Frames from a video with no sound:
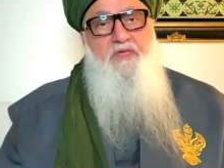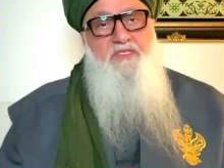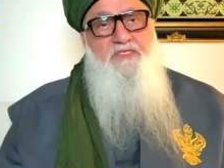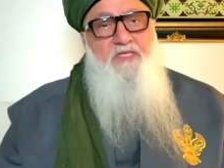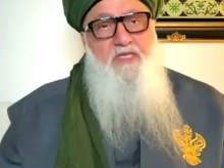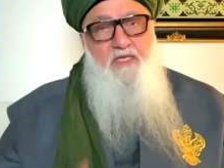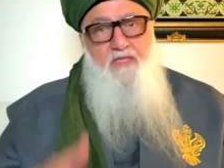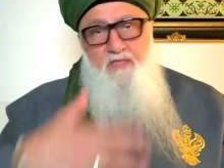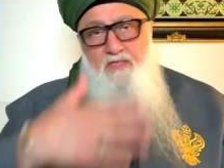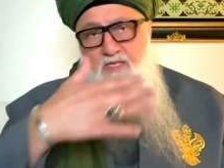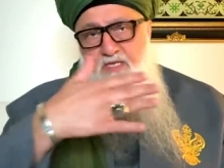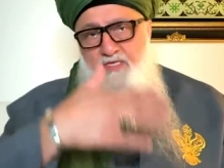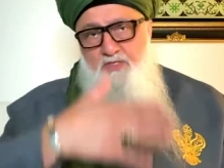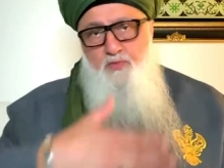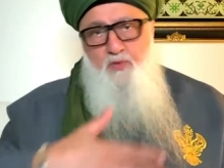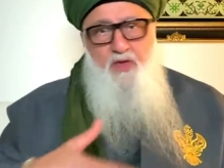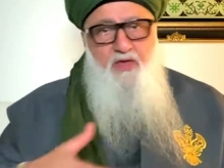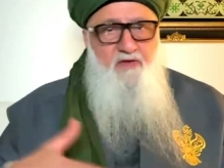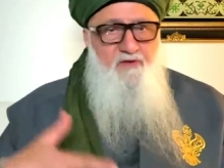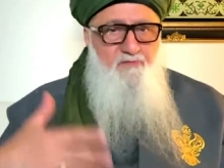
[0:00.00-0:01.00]
it means then
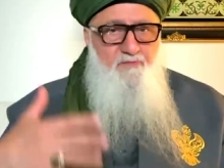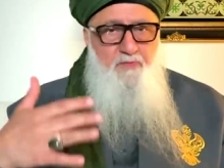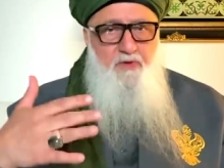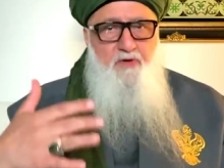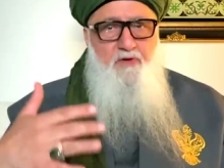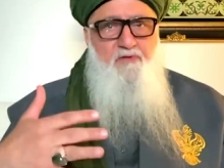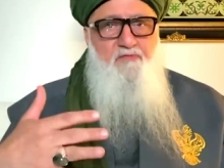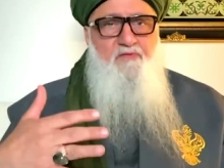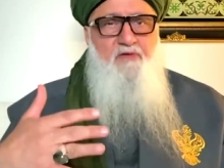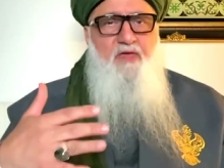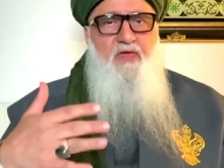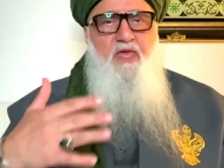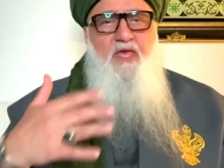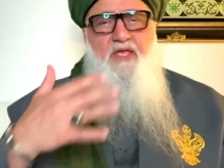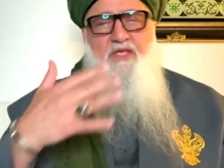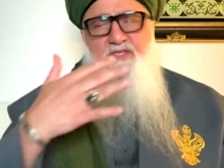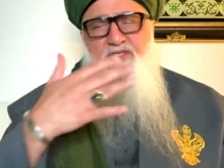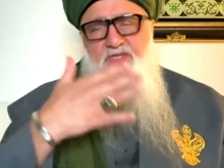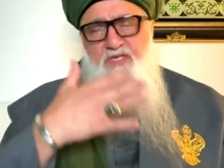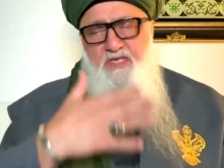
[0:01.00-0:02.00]
this way of
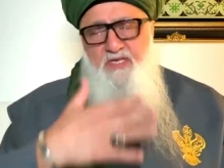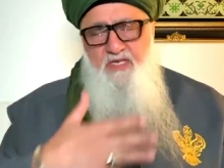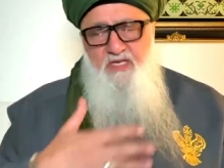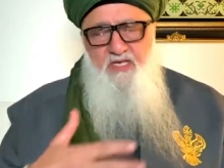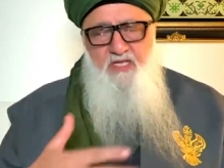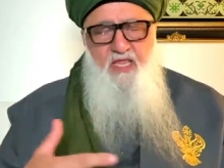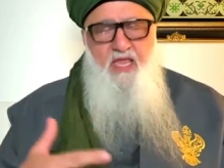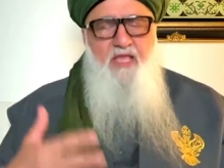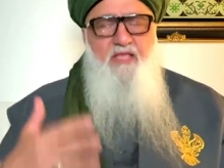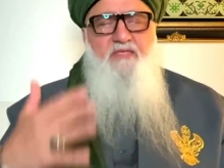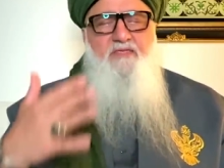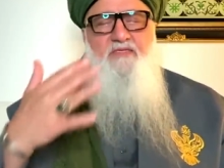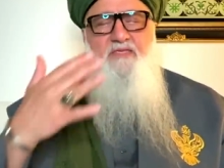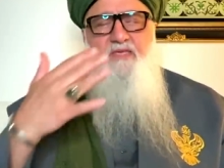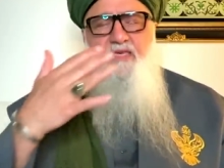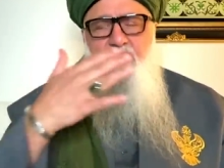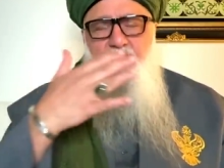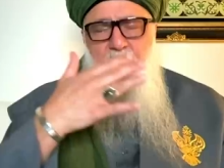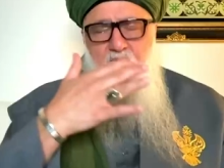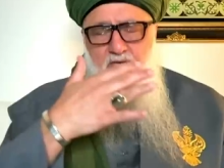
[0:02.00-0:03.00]
purification,
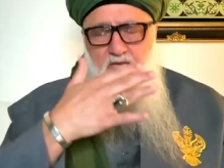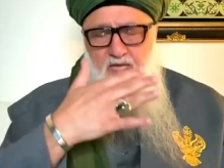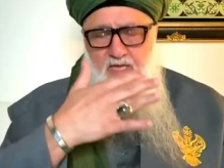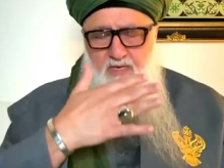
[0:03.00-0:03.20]
cleansing,